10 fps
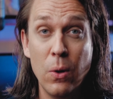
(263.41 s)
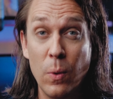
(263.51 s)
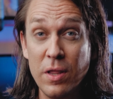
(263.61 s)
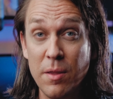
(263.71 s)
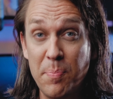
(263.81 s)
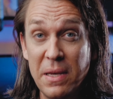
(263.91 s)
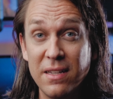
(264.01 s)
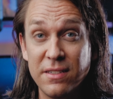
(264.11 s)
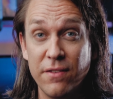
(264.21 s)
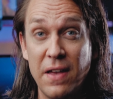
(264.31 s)
One of the
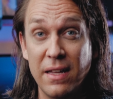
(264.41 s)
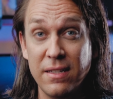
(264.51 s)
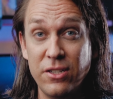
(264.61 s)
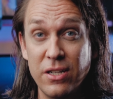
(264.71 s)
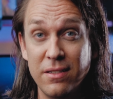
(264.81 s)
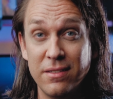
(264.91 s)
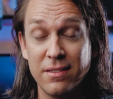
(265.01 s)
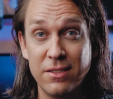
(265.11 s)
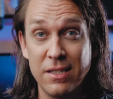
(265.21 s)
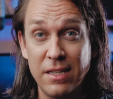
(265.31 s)
biggest
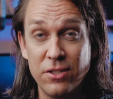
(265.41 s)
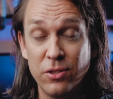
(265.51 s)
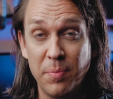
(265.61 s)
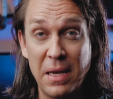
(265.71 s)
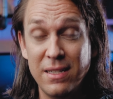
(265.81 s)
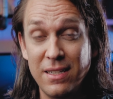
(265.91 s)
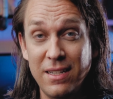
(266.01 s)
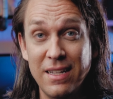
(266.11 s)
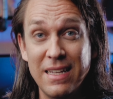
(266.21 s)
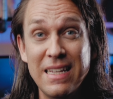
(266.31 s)
advantages to digital
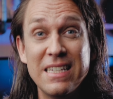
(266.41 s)
painting